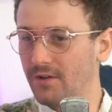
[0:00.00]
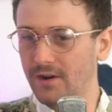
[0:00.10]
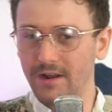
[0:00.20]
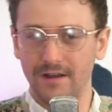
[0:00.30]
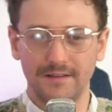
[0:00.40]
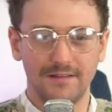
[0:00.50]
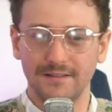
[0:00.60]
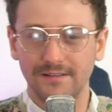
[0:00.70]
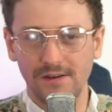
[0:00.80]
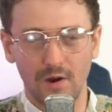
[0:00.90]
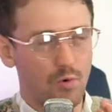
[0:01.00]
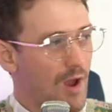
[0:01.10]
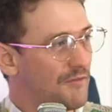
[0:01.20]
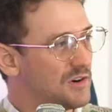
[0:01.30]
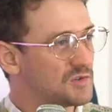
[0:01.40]
They're gonna, uh, you know,
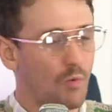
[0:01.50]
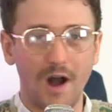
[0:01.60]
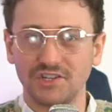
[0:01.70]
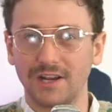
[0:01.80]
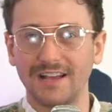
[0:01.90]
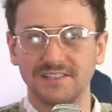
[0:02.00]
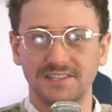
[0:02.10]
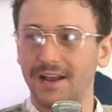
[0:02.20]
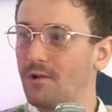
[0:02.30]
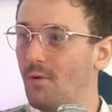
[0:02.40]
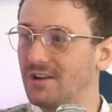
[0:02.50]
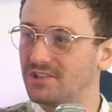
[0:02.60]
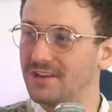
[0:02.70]
whoever is watching has decided to watch